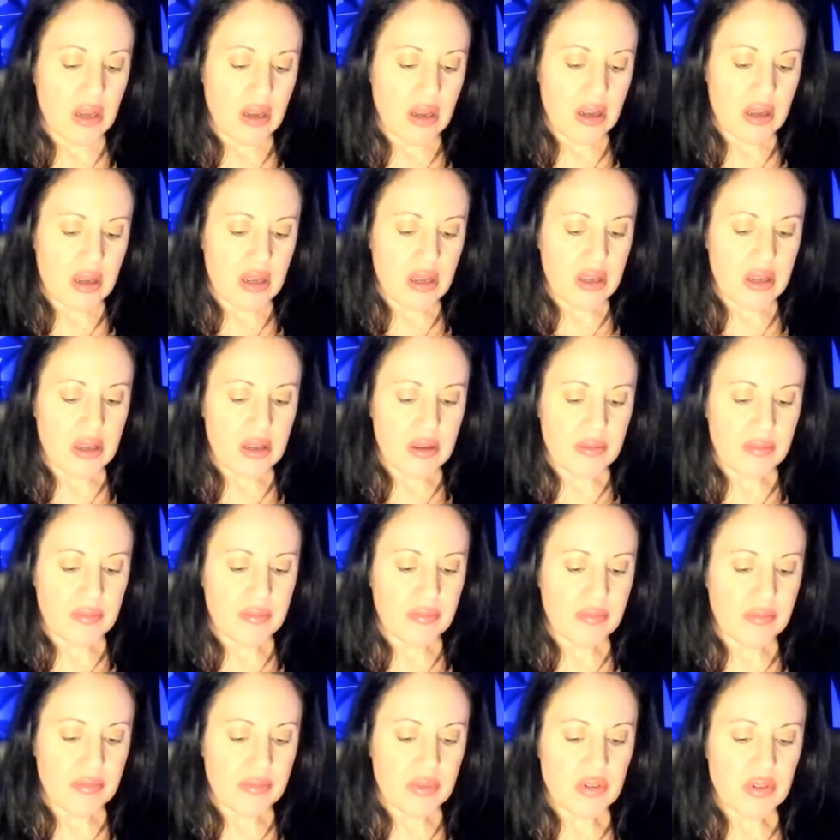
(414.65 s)

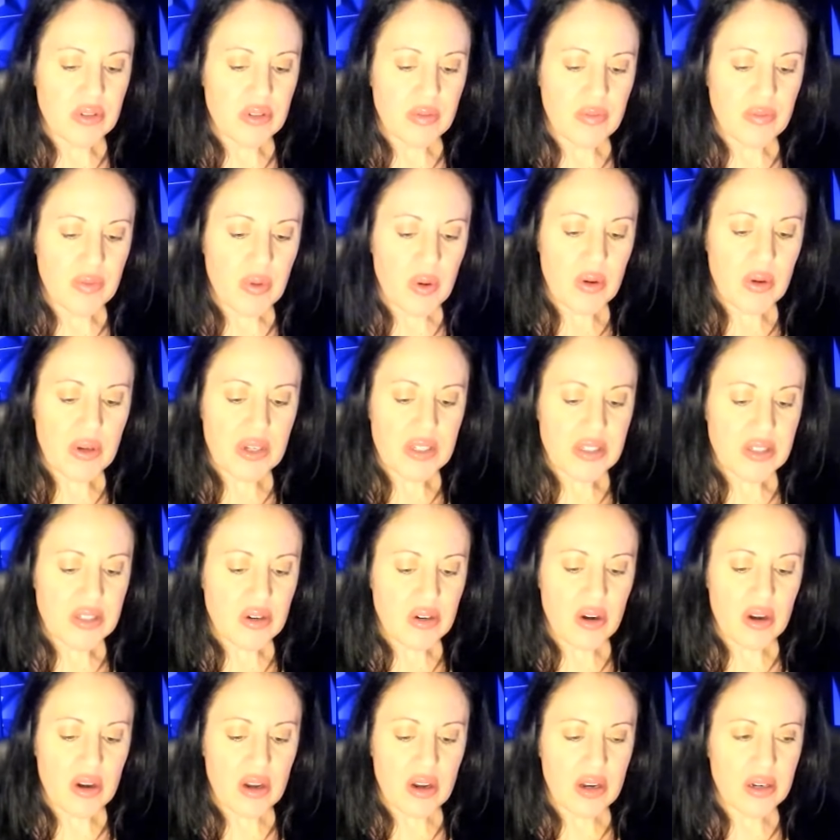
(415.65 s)
Um, there's a focus
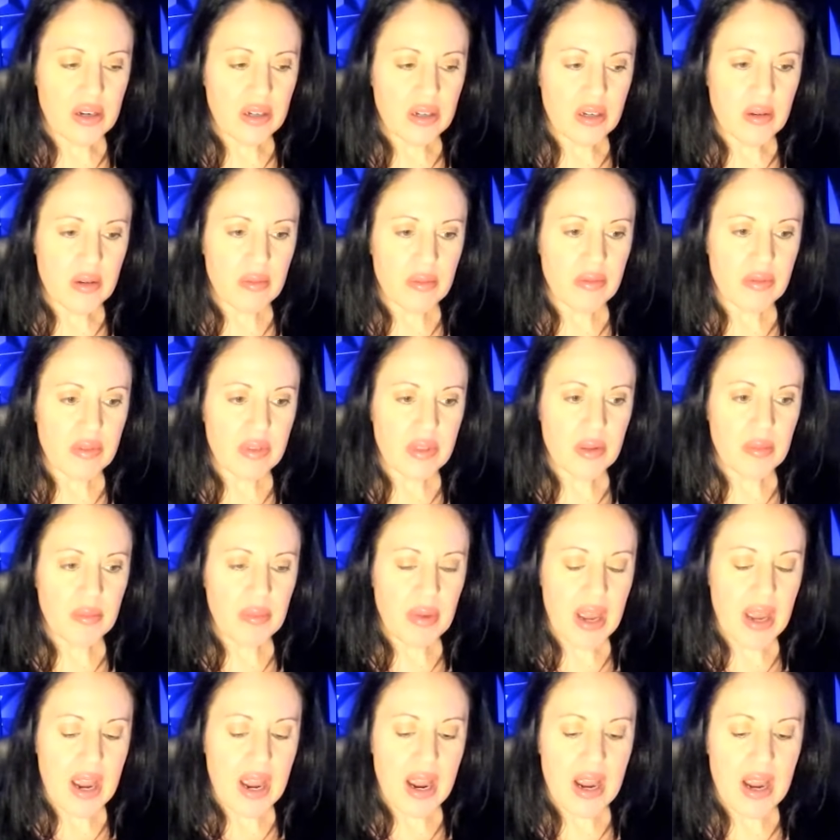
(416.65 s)
on the
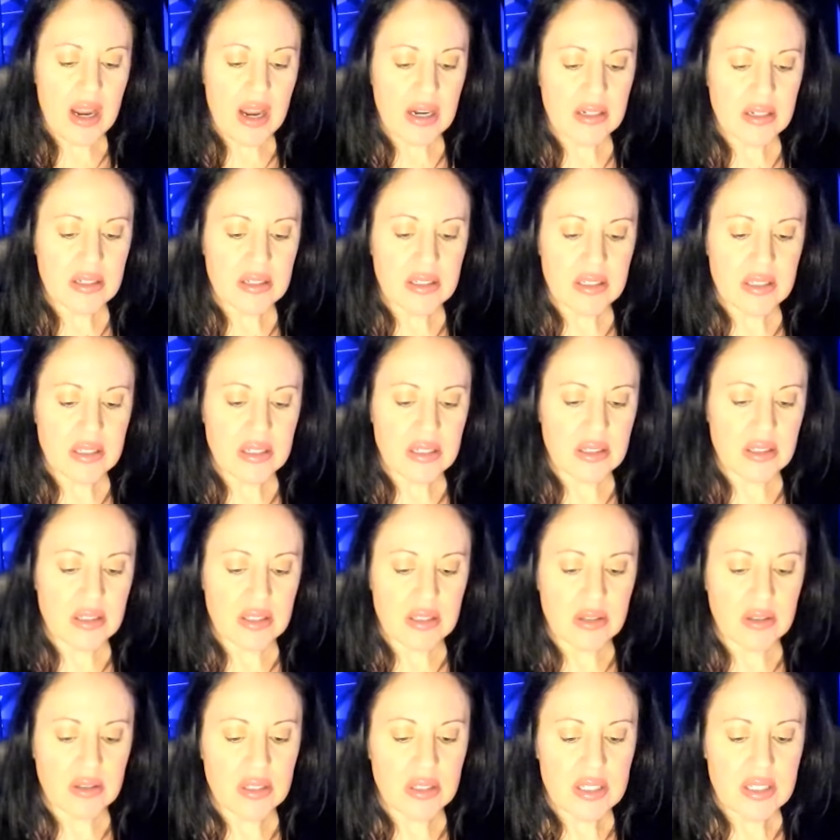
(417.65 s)
past.
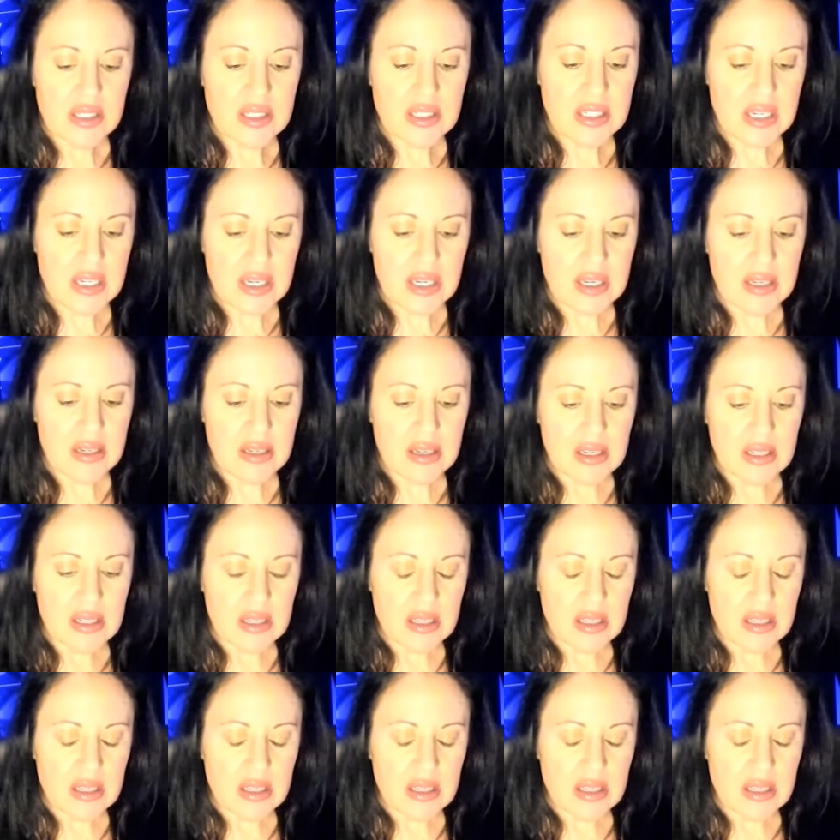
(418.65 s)
So let's see.